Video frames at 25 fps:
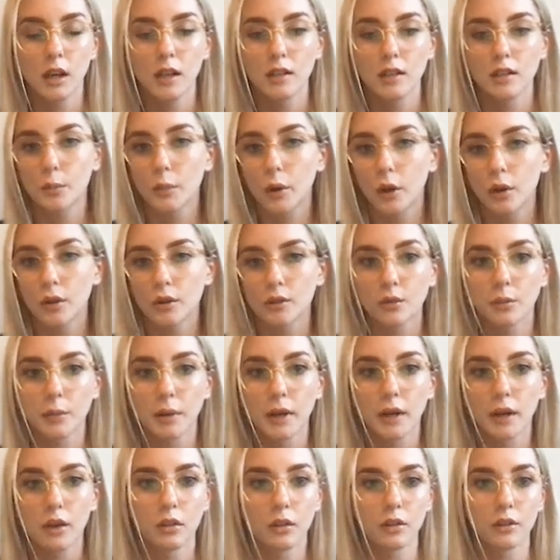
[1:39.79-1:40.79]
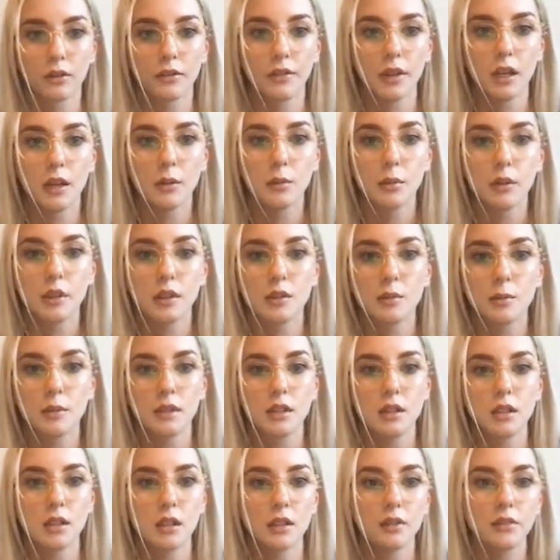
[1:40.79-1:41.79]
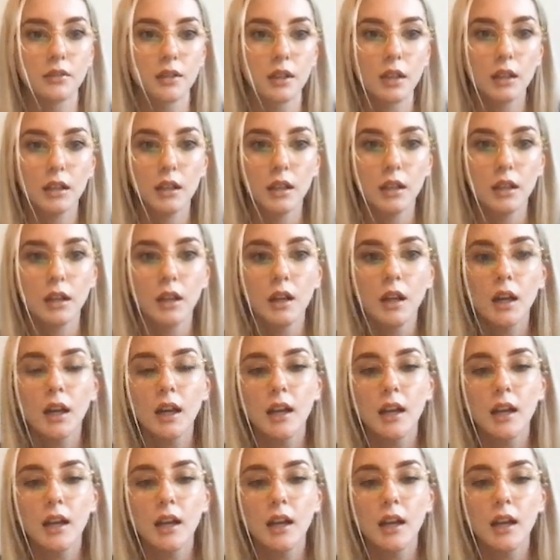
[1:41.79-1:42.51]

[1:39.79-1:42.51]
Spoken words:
as opposed to a biography, but specifically